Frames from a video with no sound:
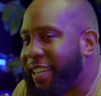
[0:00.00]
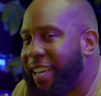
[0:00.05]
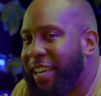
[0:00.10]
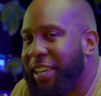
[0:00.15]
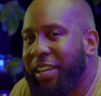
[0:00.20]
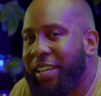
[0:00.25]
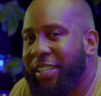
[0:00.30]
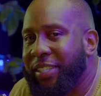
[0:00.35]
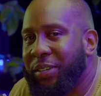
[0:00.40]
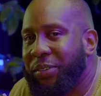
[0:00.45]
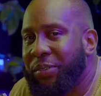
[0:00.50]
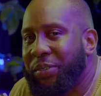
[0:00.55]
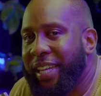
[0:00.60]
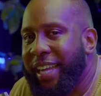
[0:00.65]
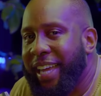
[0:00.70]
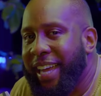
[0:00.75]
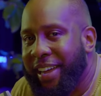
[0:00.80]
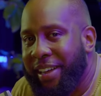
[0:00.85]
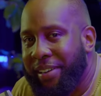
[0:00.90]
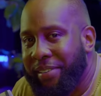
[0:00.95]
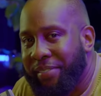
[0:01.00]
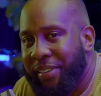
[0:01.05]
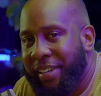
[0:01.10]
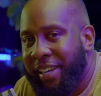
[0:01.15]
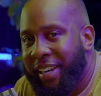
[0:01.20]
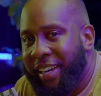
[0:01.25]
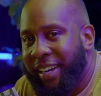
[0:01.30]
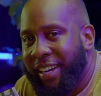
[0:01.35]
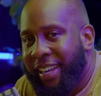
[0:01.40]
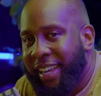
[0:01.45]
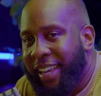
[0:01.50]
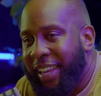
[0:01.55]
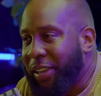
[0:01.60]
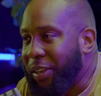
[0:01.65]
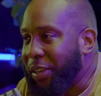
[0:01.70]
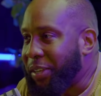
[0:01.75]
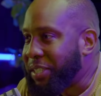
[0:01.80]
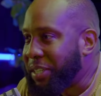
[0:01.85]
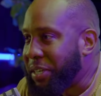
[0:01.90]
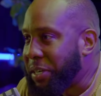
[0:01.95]
that you guys don't really have a
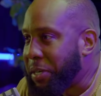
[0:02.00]
lot in